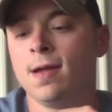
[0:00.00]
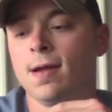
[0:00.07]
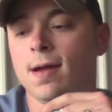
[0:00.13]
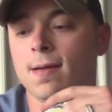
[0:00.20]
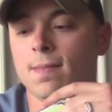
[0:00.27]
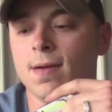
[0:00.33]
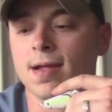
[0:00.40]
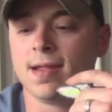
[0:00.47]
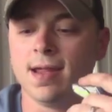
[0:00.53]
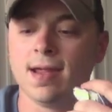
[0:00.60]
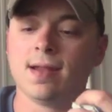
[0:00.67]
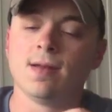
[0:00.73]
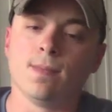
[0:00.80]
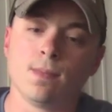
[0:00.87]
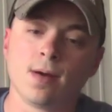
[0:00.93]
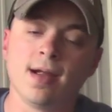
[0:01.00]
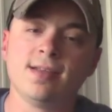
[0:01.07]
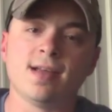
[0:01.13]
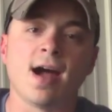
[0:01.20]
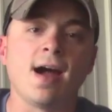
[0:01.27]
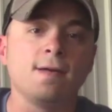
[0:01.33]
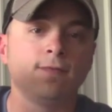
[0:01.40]
Again, the braid's
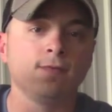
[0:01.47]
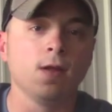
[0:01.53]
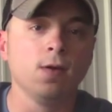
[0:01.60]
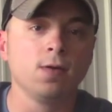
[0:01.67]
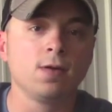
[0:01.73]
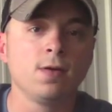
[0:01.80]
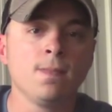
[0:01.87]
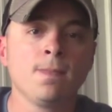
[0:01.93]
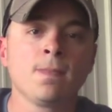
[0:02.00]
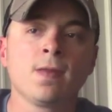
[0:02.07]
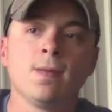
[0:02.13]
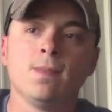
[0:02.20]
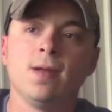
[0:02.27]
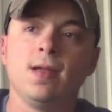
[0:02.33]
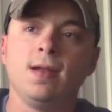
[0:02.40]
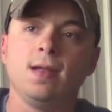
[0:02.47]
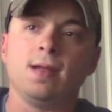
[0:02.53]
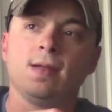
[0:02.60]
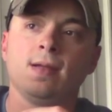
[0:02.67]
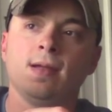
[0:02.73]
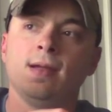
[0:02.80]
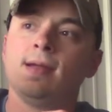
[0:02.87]
a high floater,
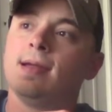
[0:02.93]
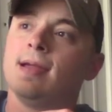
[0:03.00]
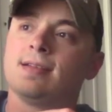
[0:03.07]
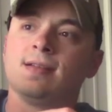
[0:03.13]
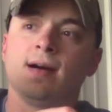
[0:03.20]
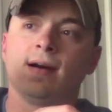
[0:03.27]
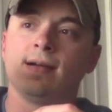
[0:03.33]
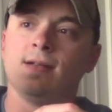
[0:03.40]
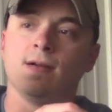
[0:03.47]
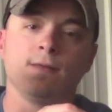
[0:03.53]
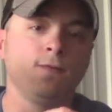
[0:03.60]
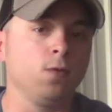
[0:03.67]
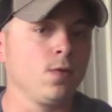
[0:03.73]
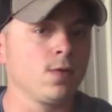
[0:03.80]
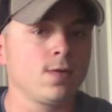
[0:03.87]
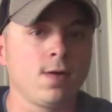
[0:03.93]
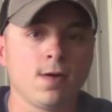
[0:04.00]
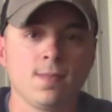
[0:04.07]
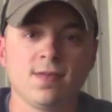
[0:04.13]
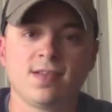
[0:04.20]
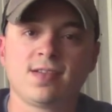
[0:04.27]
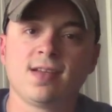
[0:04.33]
meaning it's not,
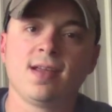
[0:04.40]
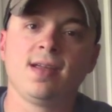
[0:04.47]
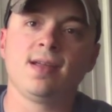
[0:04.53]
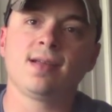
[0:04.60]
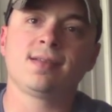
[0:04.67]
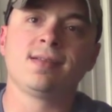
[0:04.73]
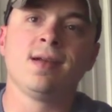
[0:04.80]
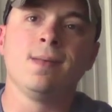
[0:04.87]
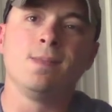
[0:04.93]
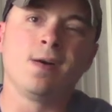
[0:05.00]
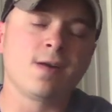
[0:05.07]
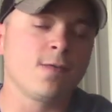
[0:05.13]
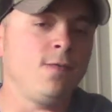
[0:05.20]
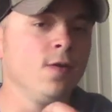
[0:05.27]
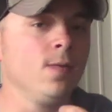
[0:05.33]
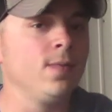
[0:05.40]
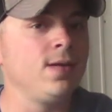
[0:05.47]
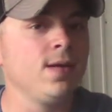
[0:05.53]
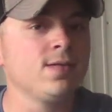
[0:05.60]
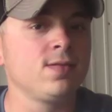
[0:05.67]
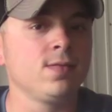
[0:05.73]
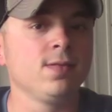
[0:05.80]
fluorocarbon sinks. Monofilament
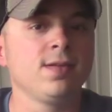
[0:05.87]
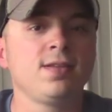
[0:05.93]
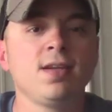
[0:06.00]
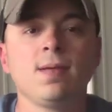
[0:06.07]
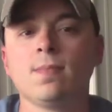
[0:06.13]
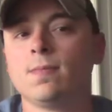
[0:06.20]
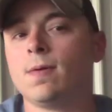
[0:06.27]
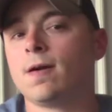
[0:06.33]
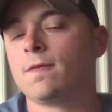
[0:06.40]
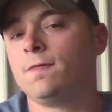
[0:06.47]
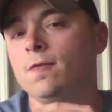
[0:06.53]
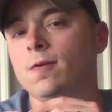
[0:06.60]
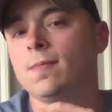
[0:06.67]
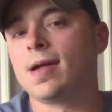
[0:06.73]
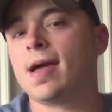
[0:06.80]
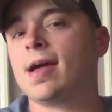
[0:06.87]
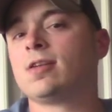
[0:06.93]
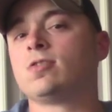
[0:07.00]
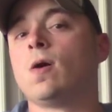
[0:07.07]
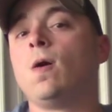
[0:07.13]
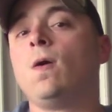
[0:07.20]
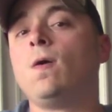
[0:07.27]
doesn't really sink, but monofilament
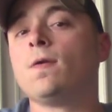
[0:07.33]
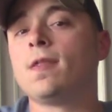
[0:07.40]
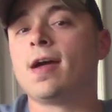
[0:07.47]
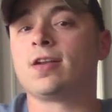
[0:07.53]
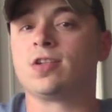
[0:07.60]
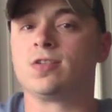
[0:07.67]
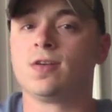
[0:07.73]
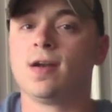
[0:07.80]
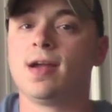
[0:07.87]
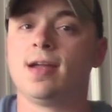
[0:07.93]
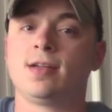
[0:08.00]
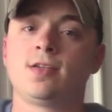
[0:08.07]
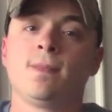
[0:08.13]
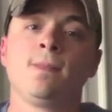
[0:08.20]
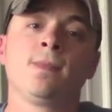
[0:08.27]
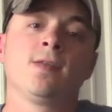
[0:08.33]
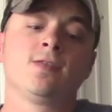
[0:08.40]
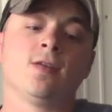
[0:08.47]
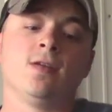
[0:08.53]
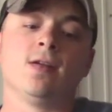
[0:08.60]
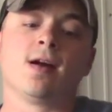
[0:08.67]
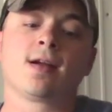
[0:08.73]
has all that stretch.
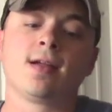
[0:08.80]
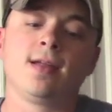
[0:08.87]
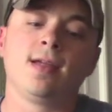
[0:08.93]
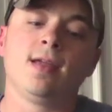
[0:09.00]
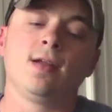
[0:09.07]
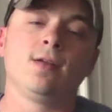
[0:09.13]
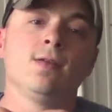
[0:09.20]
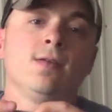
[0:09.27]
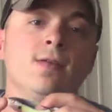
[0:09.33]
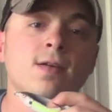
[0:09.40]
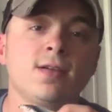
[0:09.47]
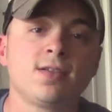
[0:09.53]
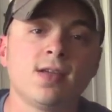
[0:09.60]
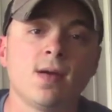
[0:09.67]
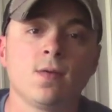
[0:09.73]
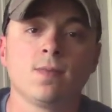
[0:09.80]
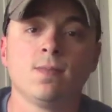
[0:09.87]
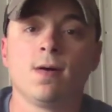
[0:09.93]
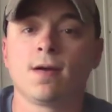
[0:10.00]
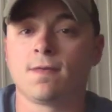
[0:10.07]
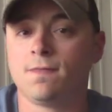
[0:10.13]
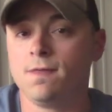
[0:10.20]
So you're not going to get a good hook set with
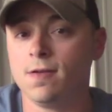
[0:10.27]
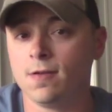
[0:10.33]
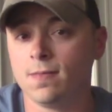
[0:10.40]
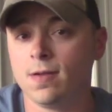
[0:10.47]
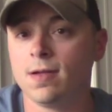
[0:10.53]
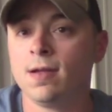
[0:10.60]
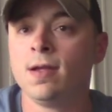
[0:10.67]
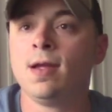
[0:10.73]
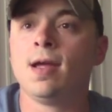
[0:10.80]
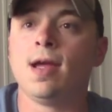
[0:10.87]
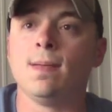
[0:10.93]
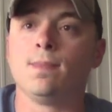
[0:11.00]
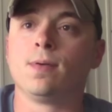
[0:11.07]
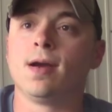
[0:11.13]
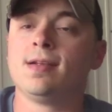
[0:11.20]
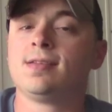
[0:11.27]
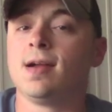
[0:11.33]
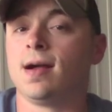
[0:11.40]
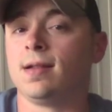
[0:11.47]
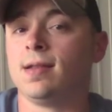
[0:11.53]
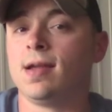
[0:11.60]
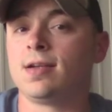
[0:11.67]
monofilament, and braid's
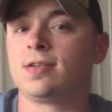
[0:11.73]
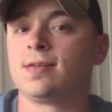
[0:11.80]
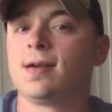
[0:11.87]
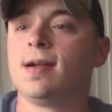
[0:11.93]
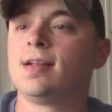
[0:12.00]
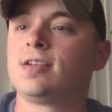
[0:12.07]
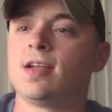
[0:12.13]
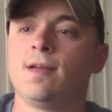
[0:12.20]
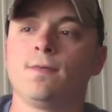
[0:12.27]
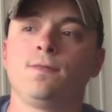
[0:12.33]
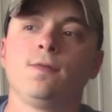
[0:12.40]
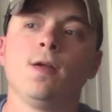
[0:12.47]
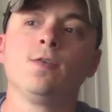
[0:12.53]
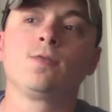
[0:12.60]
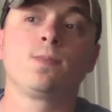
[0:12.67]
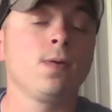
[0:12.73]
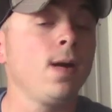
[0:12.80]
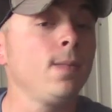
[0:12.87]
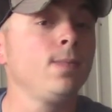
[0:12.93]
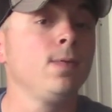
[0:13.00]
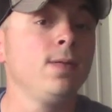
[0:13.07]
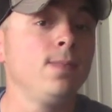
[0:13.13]
got less stretch and it floats
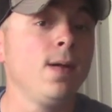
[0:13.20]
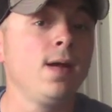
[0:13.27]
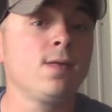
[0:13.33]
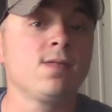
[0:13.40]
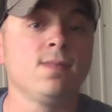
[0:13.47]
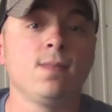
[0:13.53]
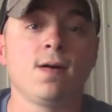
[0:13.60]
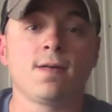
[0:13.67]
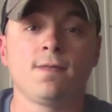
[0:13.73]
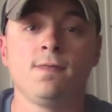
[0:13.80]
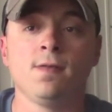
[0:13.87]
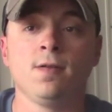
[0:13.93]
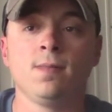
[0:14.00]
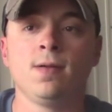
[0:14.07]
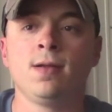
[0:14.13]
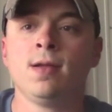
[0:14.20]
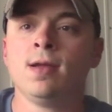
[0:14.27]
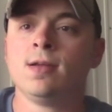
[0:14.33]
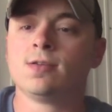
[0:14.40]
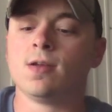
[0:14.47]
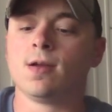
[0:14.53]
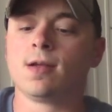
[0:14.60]
probably better than monofilament,
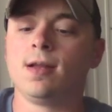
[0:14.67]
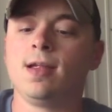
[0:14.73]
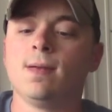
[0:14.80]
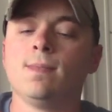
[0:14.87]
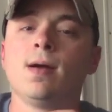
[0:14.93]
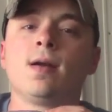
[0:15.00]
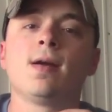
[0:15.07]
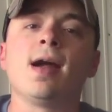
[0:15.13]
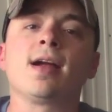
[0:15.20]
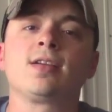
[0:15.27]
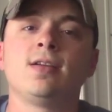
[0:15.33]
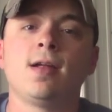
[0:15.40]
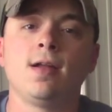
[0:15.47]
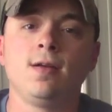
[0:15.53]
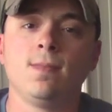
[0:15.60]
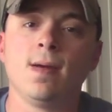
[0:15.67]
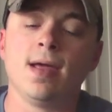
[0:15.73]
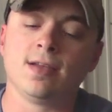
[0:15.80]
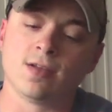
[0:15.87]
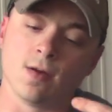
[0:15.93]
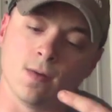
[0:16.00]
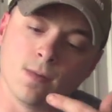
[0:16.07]
so you're going to get better action out of your
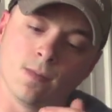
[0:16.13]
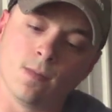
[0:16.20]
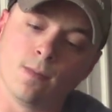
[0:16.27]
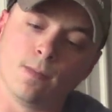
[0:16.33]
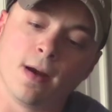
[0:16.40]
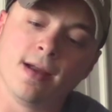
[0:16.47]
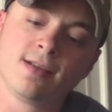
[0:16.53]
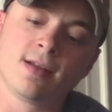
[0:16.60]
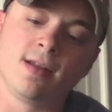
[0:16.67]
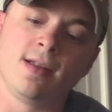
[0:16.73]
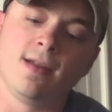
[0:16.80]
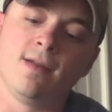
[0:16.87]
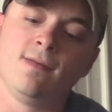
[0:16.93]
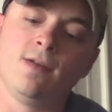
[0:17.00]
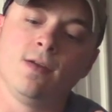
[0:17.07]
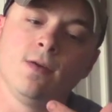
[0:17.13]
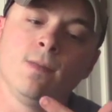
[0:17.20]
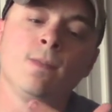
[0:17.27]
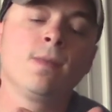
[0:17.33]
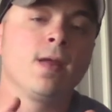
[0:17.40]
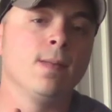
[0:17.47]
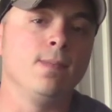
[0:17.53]
bait. So braid's going to give
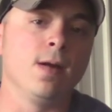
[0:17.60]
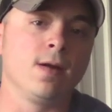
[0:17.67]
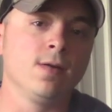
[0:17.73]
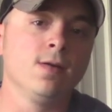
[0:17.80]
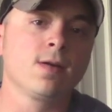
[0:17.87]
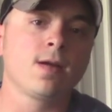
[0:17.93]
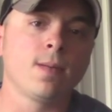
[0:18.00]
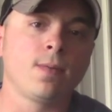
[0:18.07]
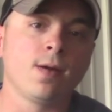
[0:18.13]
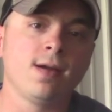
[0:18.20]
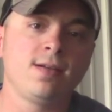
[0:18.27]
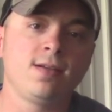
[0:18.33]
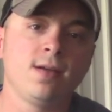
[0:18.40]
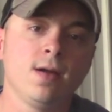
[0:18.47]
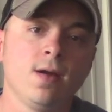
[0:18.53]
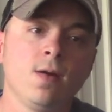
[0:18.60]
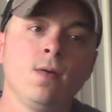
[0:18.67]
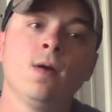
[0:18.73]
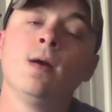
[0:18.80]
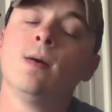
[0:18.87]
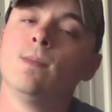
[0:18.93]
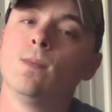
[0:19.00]
you a better hookup
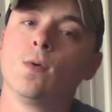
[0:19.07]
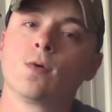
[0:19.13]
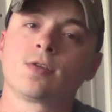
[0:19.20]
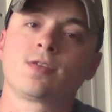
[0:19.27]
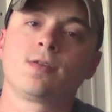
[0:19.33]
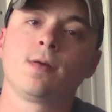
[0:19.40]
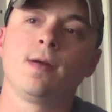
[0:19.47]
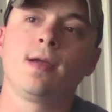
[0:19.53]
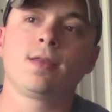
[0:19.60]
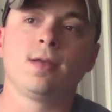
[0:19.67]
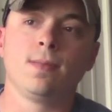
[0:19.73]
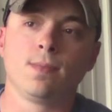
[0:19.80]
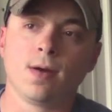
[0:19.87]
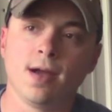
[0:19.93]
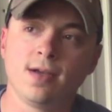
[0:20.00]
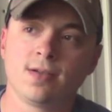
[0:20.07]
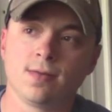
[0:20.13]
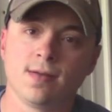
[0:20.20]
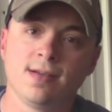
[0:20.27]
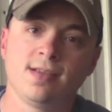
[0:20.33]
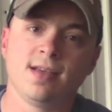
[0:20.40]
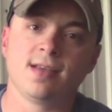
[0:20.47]
ratio, more strength and abrasion
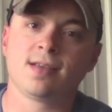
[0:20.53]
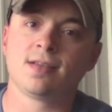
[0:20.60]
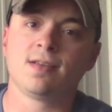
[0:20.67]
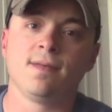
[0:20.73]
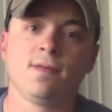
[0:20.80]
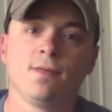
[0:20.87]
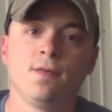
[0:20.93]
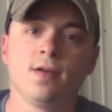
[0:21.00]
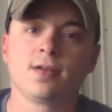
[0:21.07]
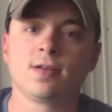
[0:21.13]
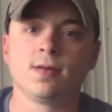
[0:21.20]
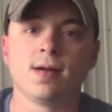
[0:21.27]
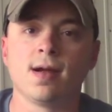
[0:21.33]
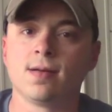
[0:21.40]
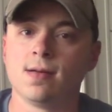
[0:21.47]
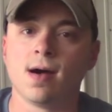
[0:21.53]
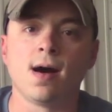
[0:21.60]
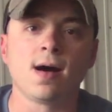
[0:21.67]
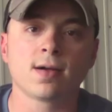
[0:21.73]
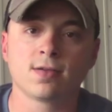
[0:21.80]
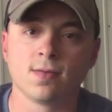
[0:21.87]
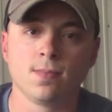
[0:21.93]
resistance if you're fishing around
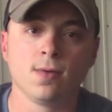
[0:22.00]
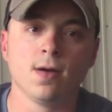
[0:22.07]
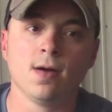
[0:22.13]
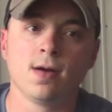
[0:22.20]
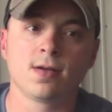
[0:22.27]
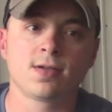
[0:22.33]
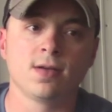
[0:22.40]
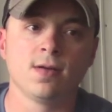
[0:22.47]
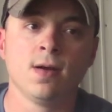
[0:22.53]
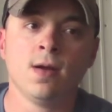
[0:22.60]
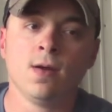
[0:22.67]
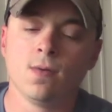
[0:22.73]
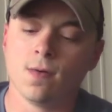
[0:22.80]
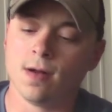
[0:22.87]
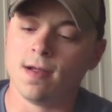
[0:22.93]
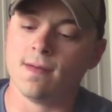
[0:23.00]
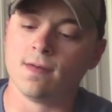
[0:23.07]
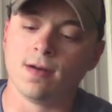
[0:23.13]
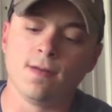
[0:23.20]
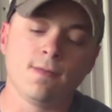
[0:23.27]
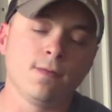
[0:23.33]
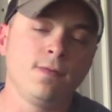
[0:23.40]
docks or brush or whatever,
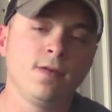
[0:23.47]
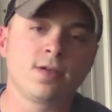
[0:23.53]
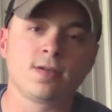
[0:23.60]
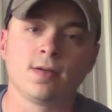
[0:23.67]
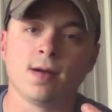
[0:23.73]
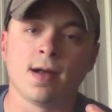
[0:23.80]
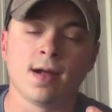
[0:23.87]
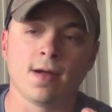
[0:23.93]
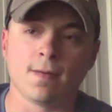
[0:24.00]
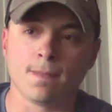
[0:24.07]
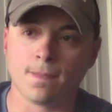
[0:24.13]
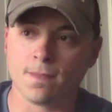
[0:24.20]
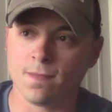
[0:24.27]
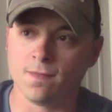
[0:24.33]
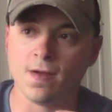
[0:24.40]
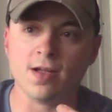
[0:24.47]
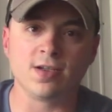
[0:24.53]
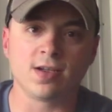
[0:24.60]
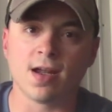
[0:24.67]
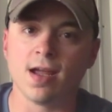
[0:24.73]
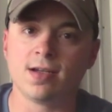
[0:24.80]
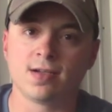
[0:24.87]
and if you're fishing around
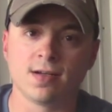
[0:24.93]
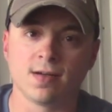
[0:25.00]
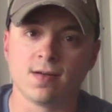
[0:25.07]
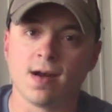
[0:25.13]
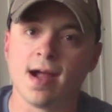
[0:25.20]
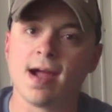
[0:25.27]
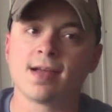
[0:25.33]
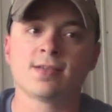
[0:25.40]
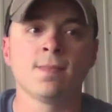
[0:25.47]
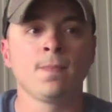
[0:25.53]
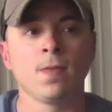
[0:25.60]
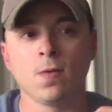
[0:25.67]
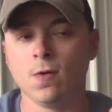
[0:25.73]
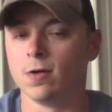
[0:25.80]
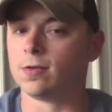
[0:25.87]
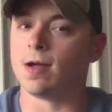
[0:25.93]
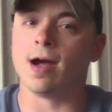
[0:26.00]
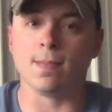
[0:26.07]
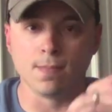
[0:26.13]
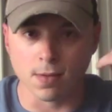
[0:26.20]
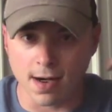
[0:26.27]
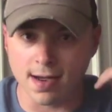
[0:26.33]
vegetation and grass, we all know
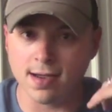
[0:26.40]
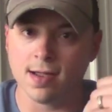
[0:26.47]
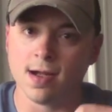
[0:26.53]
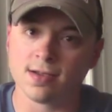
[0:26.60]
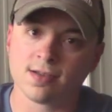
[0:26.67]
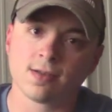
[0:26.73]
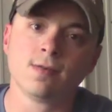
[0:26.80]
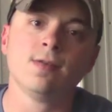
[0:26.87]
how braid cuts through